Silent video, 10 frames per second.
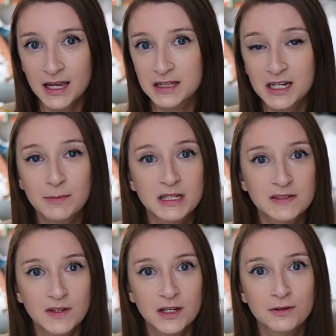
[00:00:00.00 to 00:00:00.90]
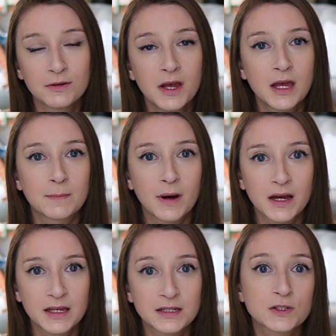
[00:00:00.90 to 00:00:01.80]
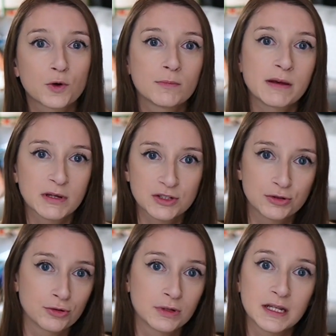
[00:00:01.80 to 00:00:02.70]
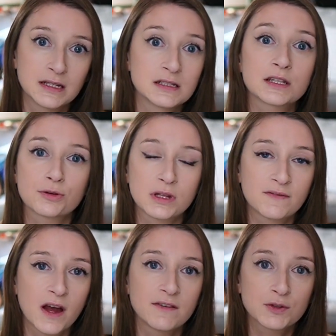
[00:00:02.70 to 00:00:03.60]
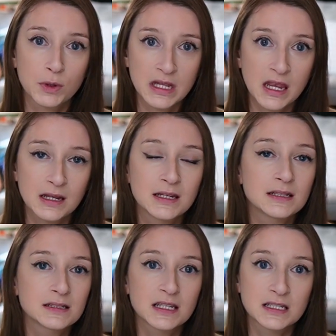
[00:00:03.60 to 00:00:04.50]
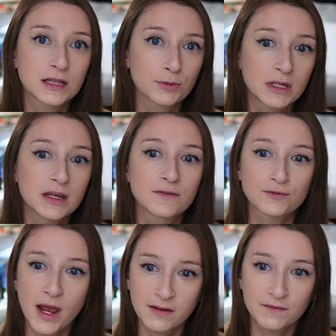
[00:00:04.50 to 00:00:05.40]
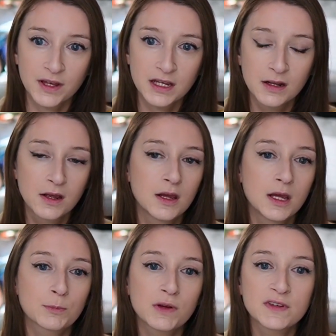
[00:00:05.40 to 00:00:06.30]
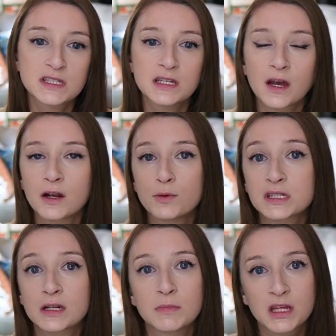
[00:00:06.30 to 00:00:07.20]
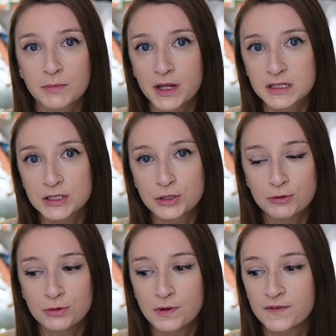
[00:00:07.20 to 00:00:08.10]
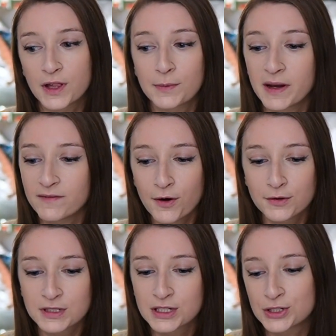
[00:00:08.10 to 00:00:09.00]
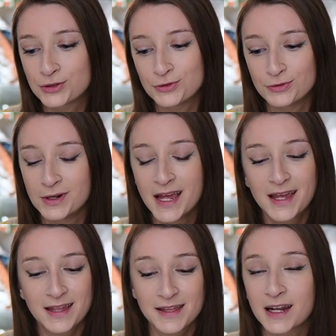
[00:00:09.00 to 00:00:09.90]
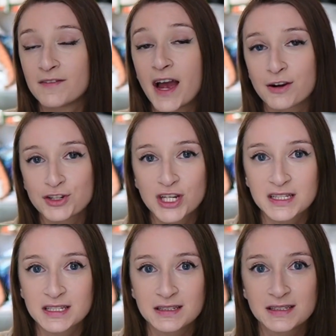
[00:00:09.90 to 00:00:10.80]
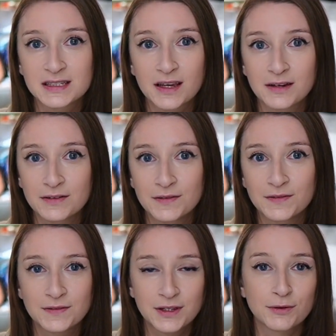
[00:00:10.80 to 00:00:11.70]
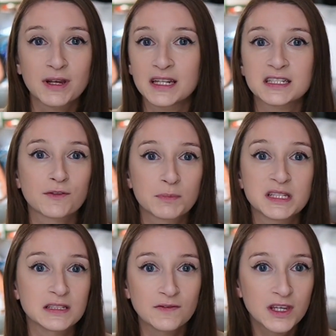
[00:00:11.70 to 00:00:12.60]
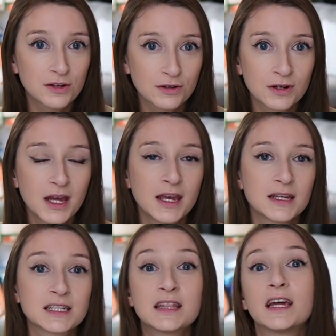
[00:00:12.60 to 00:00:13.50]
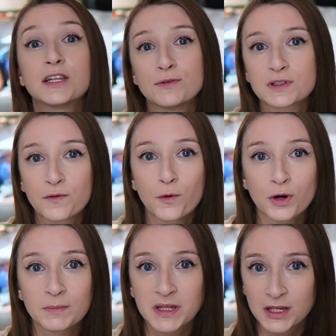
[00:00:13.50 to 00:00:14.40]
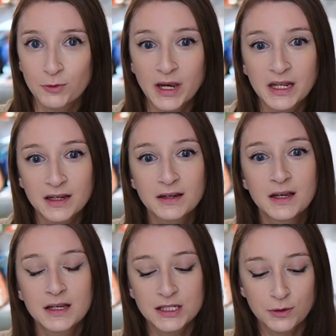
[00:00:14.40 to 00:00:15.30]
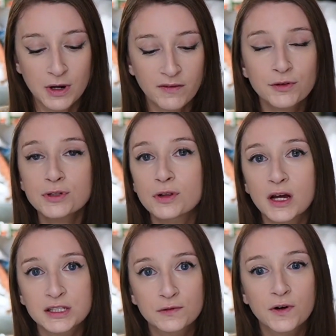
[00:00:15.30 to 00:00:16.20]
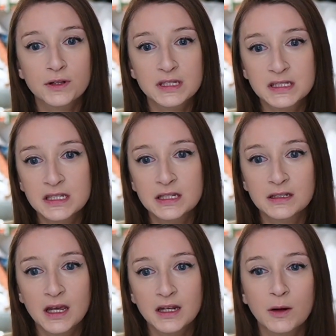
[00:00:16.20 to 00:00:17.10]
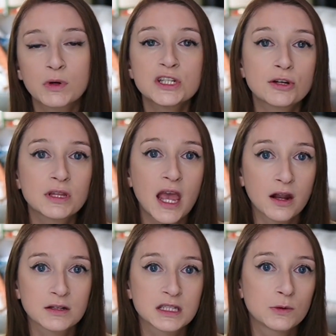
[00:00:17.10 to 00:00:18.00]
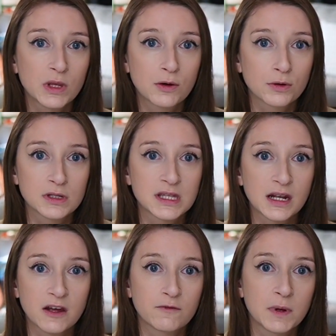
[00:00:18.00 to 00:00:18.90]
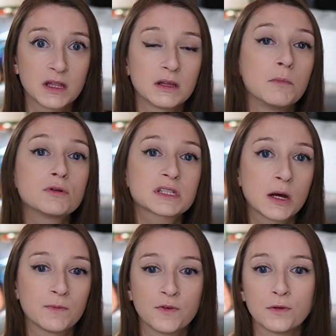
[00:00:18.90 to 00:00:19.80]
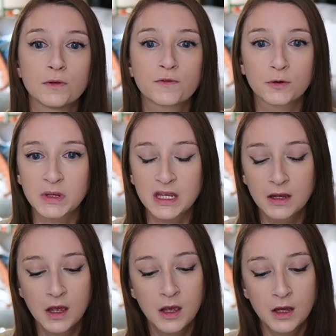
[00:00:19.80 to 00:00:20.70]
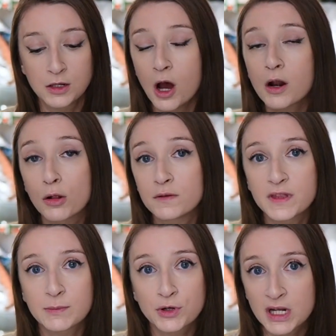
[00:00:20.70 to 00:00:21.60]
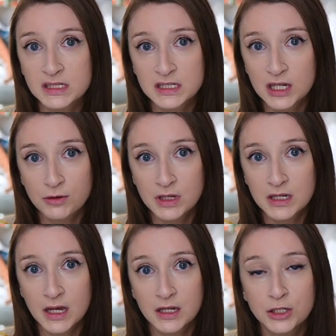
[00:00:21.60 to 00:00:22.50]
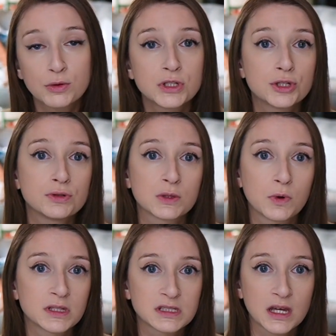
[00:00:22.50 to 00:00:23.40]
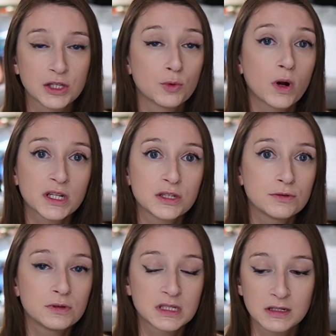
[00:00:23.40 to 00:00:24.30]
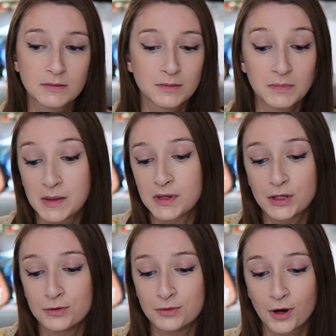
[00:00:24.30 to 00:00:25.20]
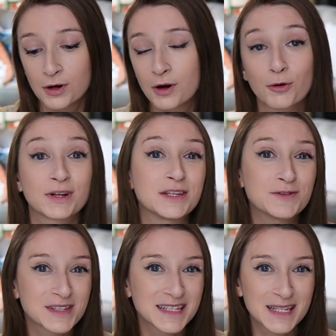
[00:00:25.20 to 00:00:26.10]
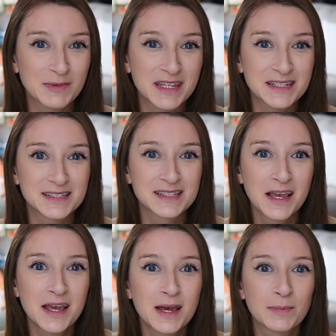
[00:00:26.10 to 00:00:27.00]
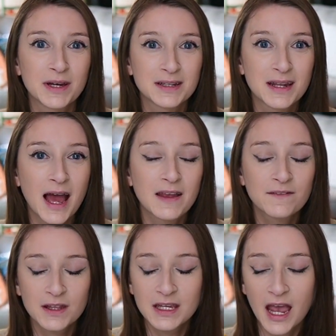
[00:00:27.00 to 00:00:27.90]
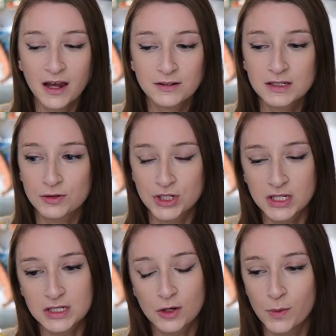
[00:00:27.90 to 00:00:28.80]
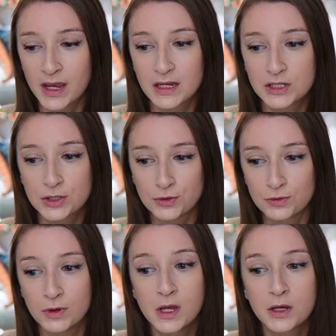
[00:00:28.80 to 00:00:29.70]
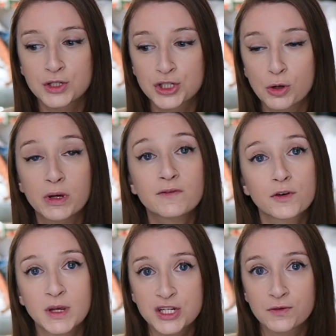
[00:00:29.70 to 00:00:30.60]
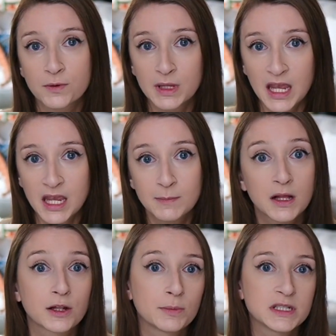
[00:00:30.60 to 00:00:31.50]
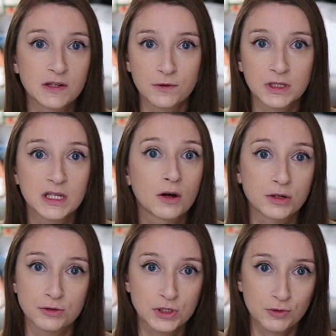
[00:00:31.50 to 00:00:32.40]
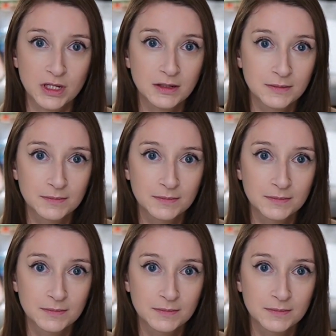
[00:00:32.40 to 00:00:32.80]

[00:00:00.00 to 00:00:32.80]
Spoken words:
At the time of this video, my score on my resto druid is 3528 in Season 3 of Dragonflight. Previously, I'd always done Mythic Plus to fill out my vault, to then have higher chances of, getting different pieces of gear, to then use for Mythic rating. So I've learned a lot so far this season, and I want to share the add-ons and the WeakAuras that have been the most helpful for me. Not all of them are necessary, and you can choose the ones that you want to use, and maybe you are already using some of these, but I feel like add-ons are just a way to show information from the game a little bit differently on your screen.